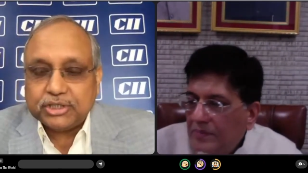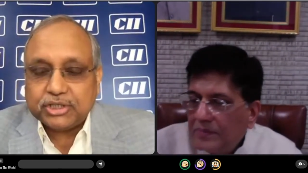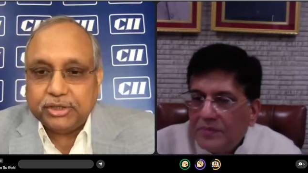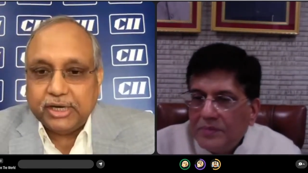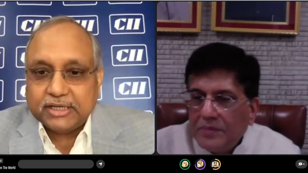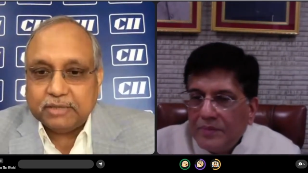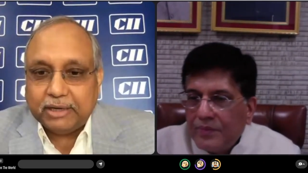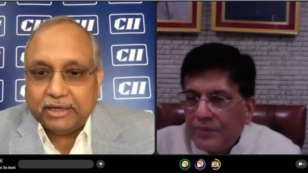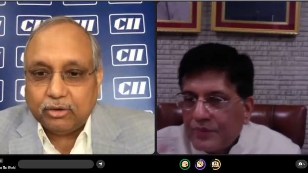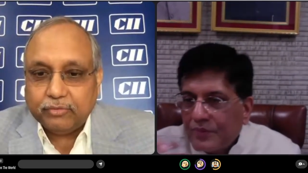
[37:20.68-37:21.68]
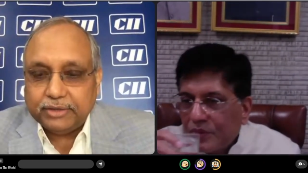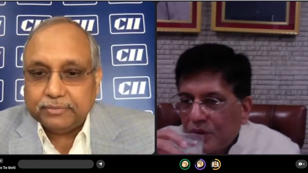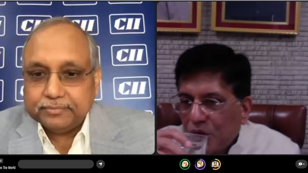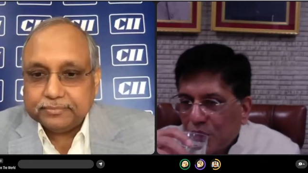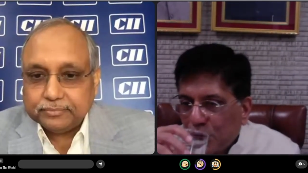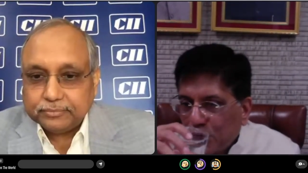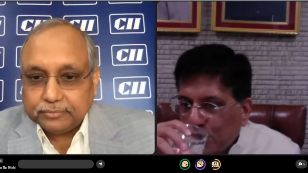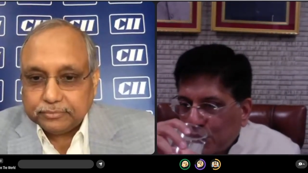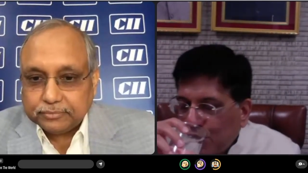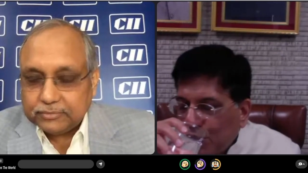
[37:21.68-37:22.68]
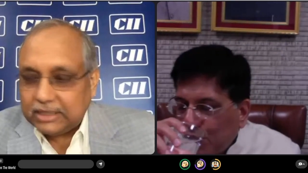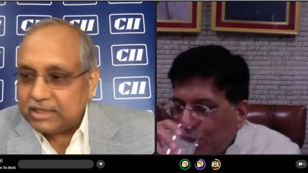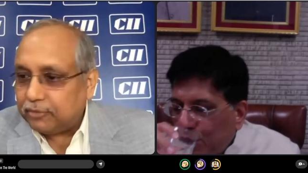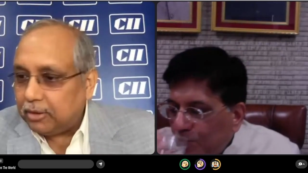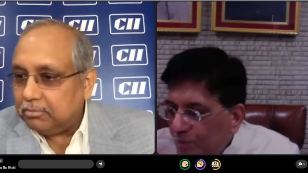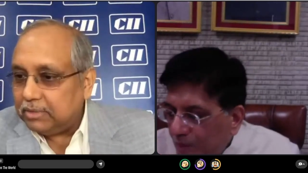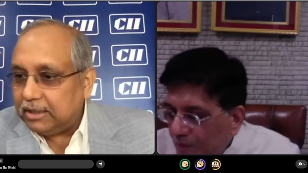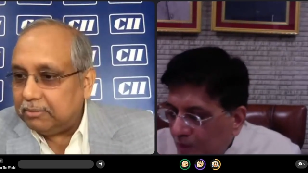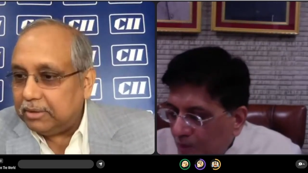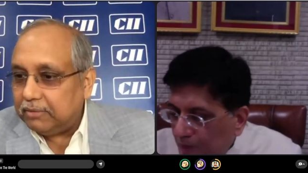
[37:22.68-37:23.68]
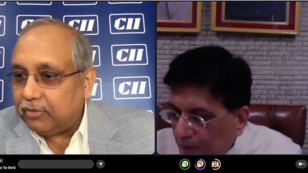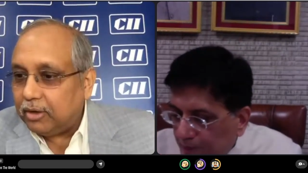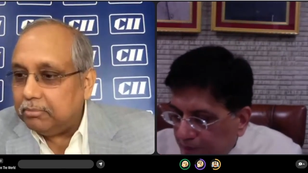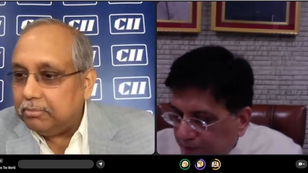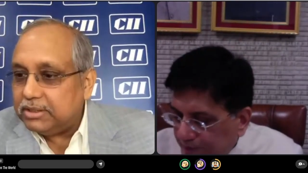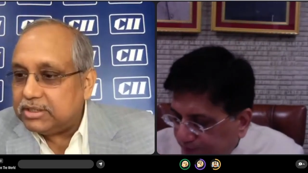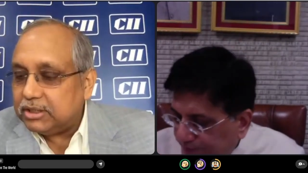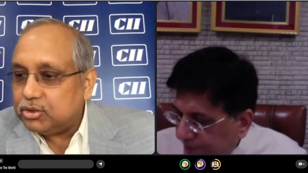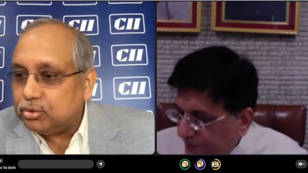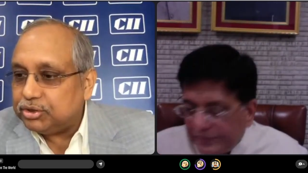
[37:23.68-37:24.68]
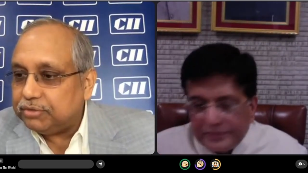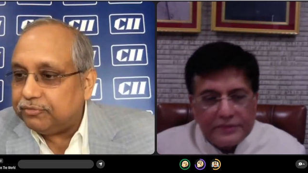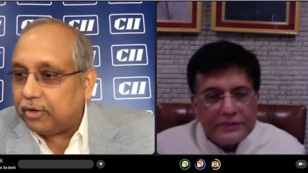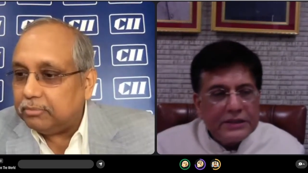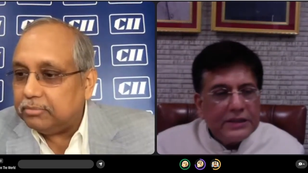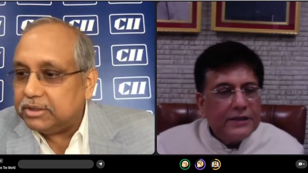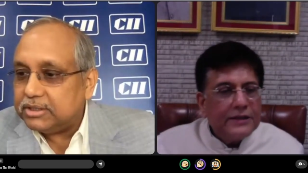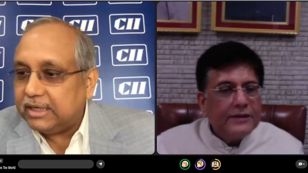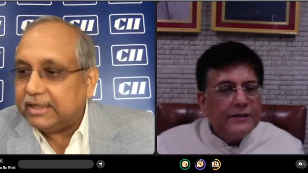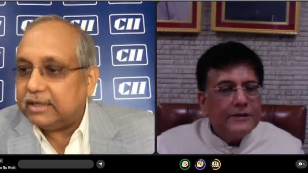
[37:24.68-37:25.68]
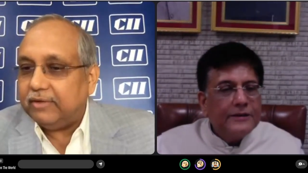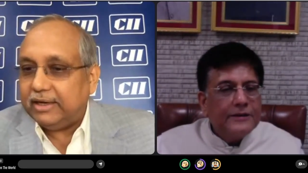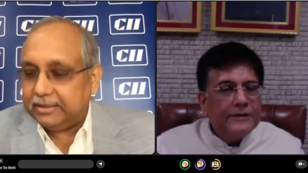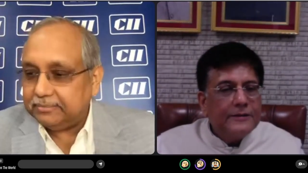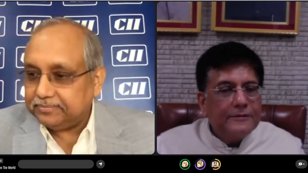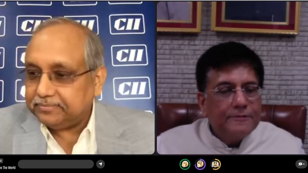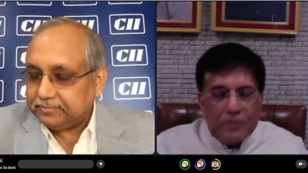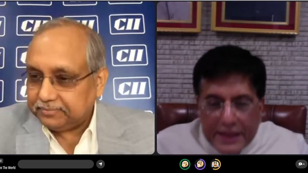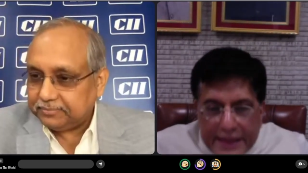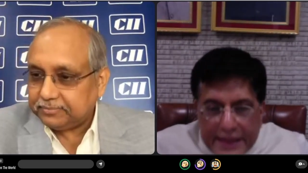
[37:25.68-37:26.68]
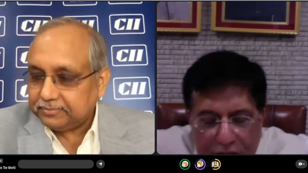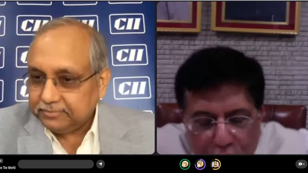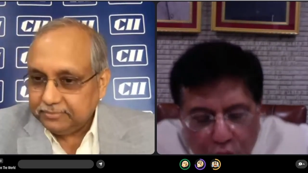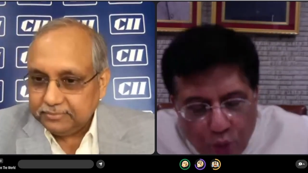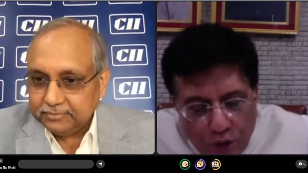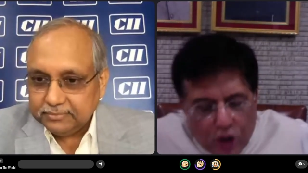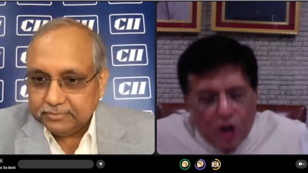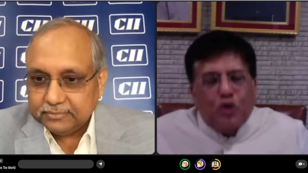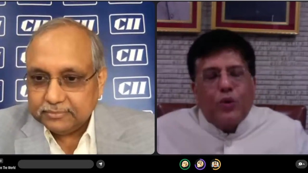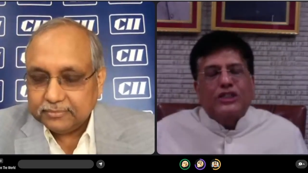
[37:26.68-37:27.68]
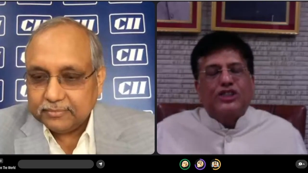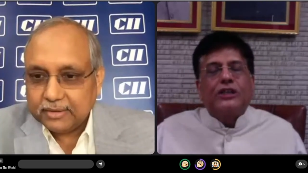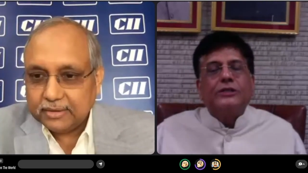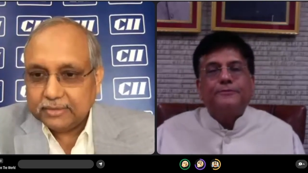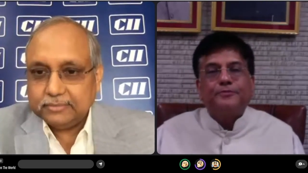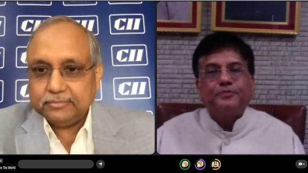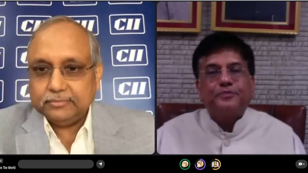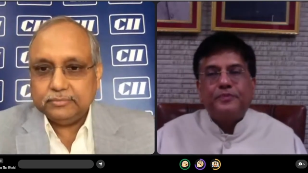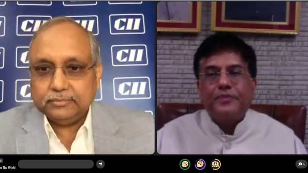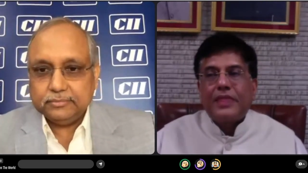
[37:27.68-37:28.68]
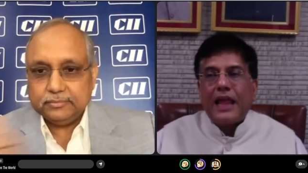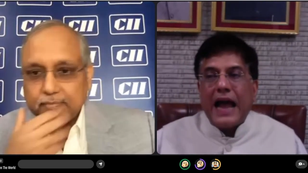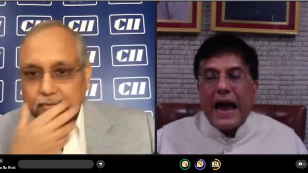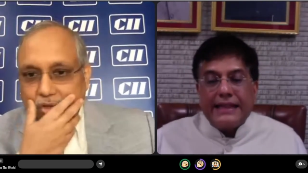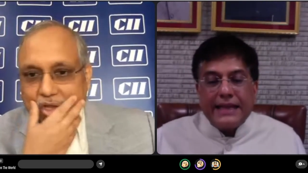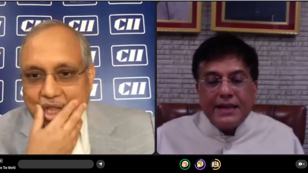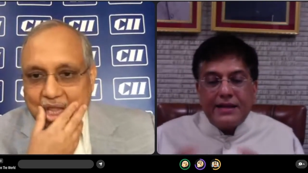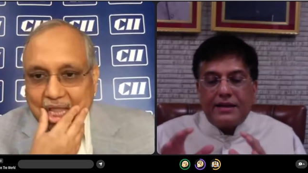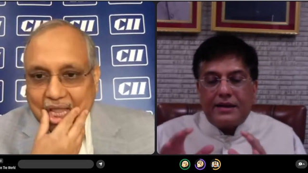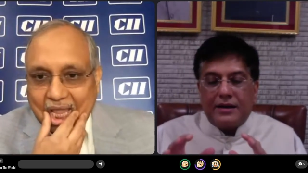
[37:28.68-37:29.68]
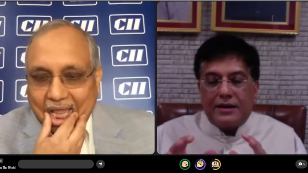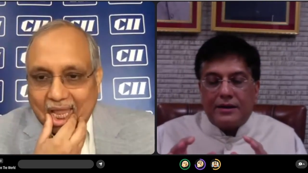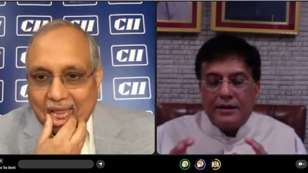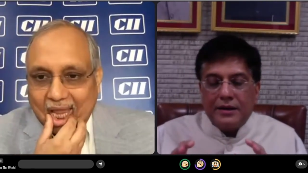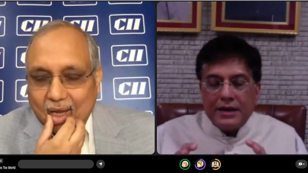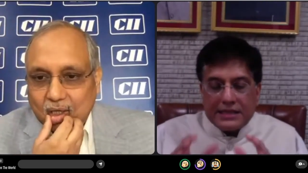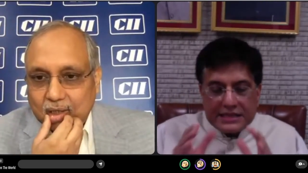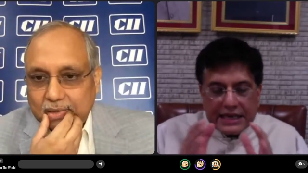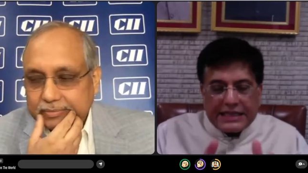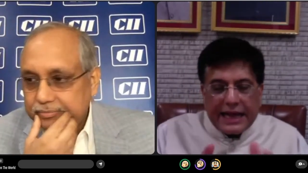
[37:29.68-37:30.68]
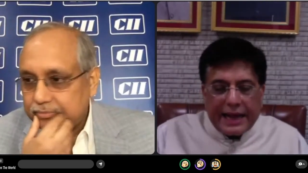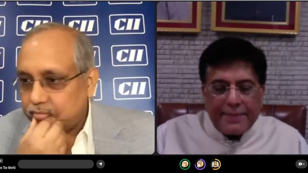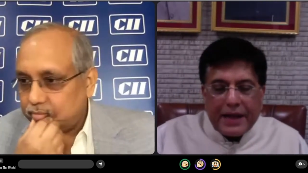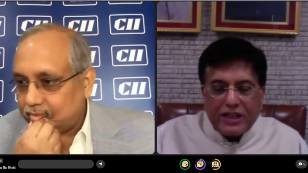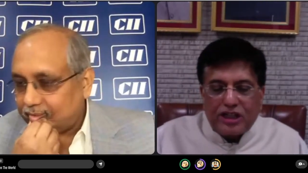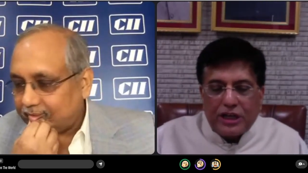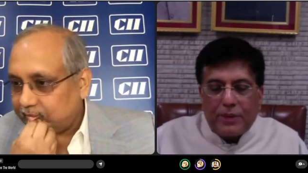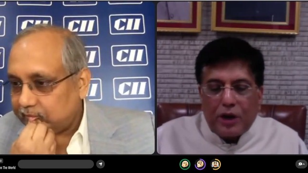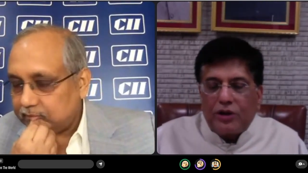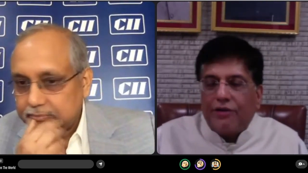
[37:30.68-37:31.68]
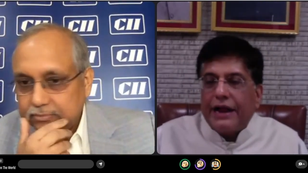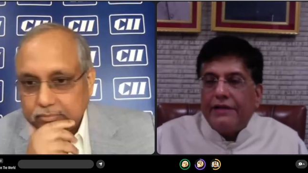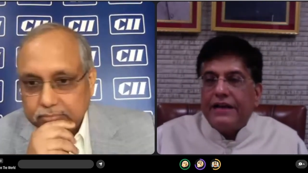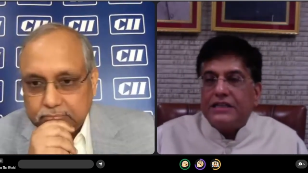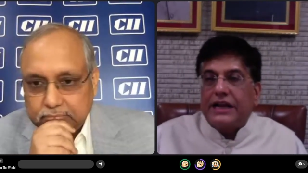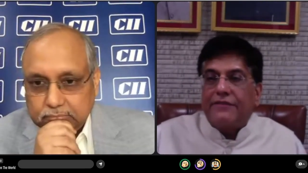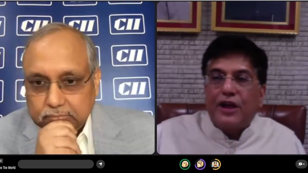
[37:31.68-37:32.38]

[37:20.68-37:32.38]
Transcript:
Speaker 1: created by COVID? That's from uh, uh from Mr. Zushi from Silicon Valley.
Speaker 2: Thank you. Good question. I think, uh, just like I mentioned about the railways, that we